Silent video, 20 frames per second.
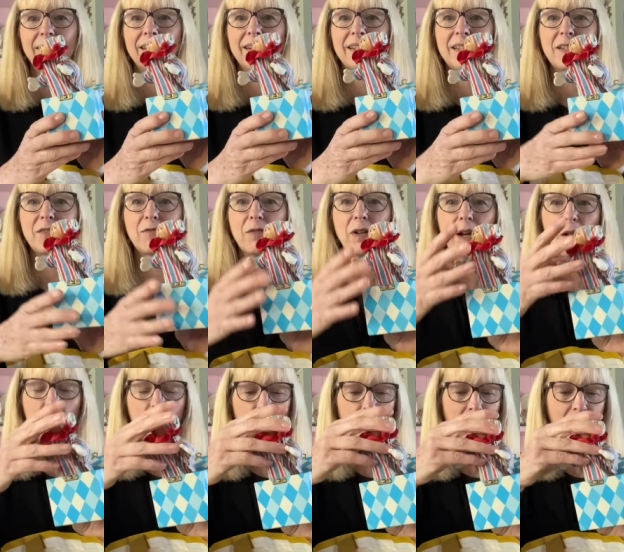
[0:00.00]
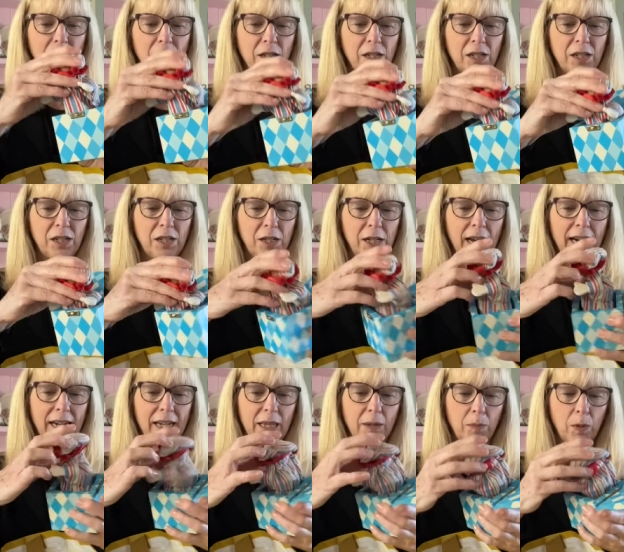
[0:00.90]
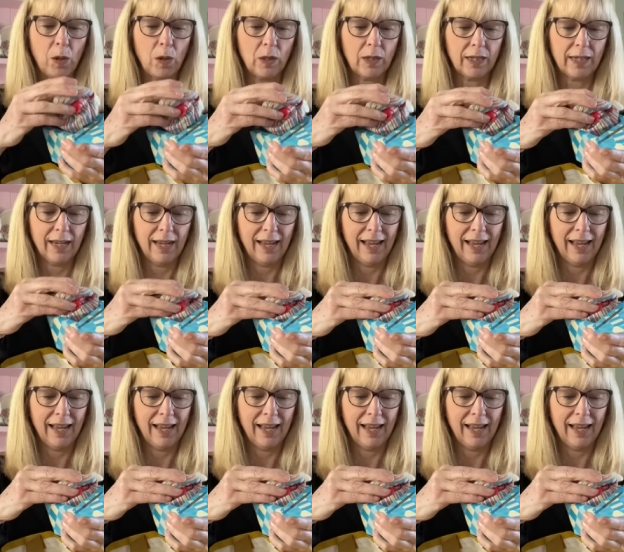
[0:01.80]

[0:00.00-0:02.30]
It's a real old-fashioned jack-in-the-box.